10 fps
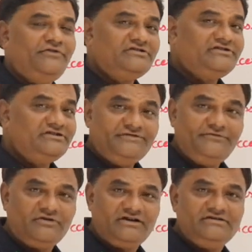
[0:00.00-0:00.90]
for searching
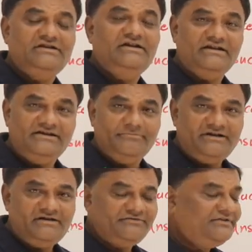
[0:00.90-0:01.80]
for a key
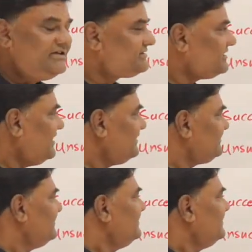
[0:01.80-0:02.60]
element, we start